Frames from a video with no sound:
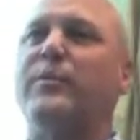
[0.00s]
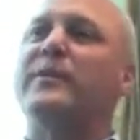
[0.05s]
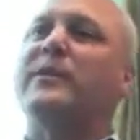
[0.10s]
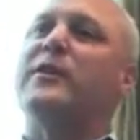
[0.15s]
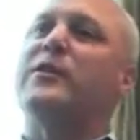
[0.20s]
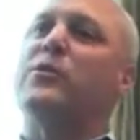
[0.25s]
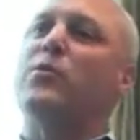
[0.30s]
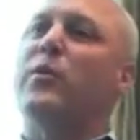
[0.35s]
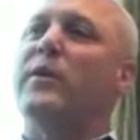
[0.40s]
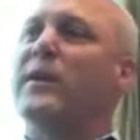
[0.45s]
but
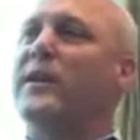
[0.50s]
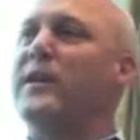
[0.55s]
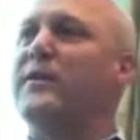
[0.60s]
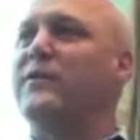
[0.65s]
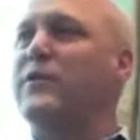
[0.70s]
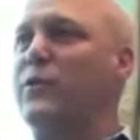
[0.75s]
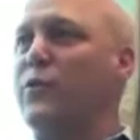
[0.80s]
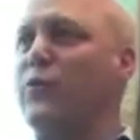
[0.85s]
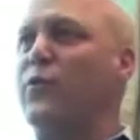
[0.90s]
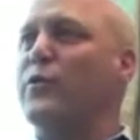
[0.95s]
then you want to get
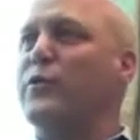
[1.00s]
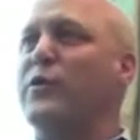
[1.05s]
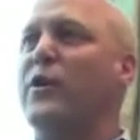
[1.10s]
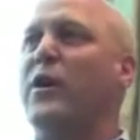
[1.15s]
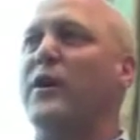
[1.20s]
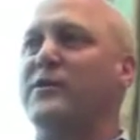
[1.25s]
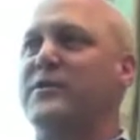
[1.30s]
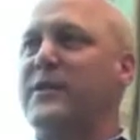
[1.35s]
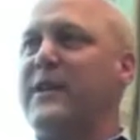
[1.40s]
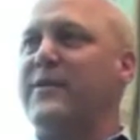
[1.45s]
to the root
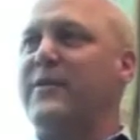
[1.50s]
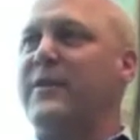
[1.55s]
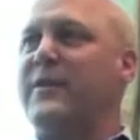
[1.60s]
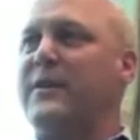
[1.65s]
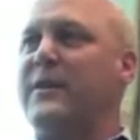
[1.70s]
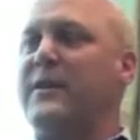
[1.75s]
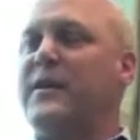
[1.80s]
cause of it.